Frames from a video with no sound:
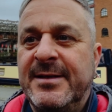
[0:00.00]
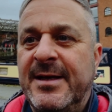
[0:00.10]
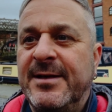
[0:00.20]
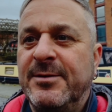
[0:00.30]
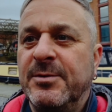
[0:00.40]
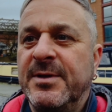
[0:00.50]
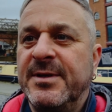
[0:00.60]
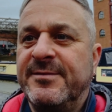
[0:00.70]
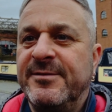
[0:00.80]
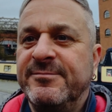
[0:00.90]
and all the
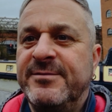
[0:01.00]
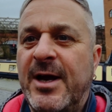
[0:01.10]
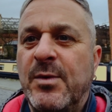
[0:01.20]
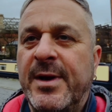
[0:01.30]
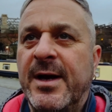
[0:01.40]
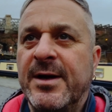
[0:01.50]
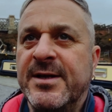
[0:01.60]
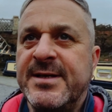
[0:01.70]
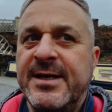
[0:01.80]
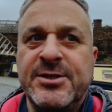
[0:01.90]
railway
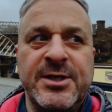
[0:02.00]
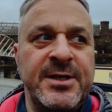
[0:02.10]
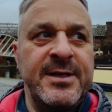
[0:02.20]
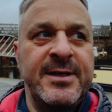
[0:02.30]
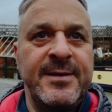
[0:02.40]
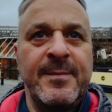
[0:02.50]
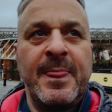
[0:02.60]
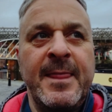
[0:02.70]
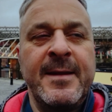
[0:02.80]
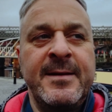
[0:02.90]
architecture
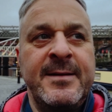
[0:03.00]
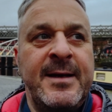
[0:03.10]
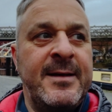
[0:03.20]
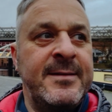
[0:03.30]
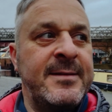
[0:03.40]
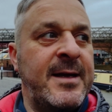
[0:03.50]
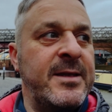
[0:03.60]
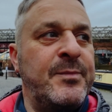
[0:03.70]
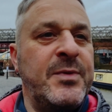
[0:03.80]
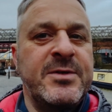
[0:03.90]
and the
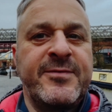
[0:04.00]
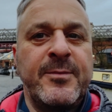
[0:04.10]
beautiful